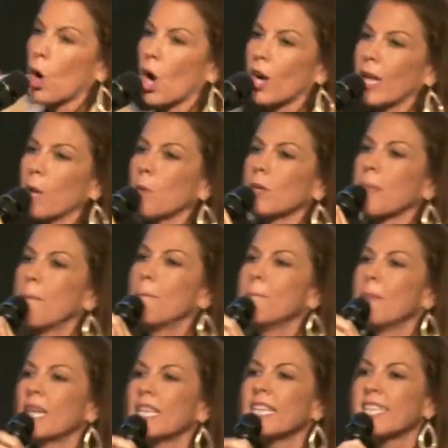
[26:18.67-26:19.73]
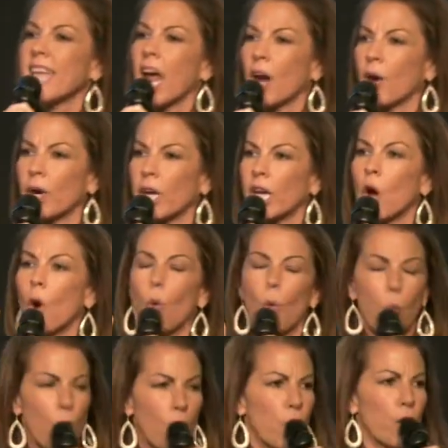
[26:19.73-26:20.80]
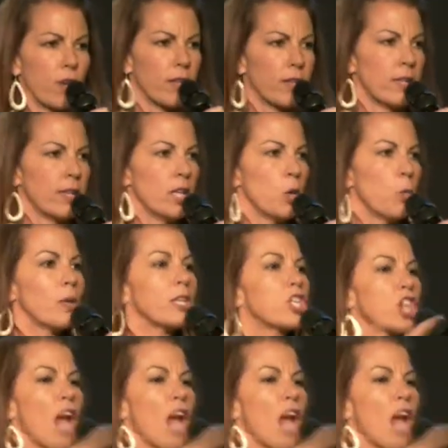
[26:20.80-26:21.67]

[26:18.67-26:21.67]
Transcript: word, it was a military word. When